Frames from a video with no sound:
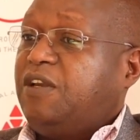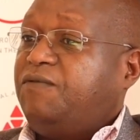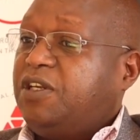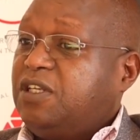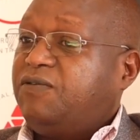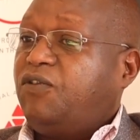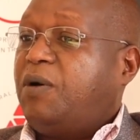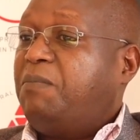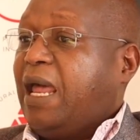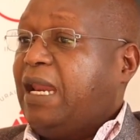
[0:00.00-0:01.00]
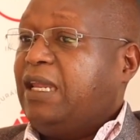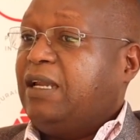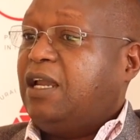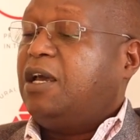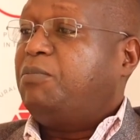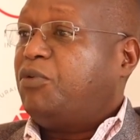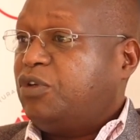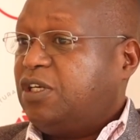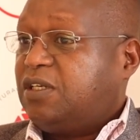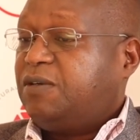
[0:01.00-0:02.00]
if it is for a planning
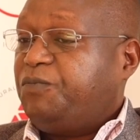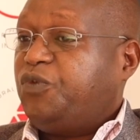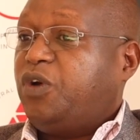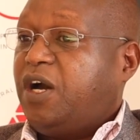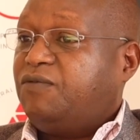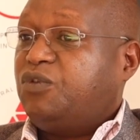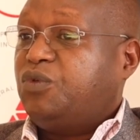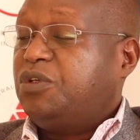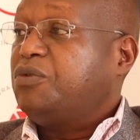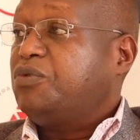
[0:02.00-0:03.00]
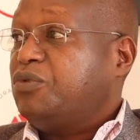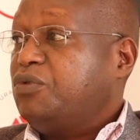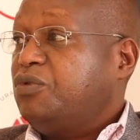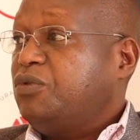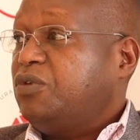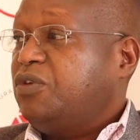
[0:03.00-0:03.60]
project, you have to do it through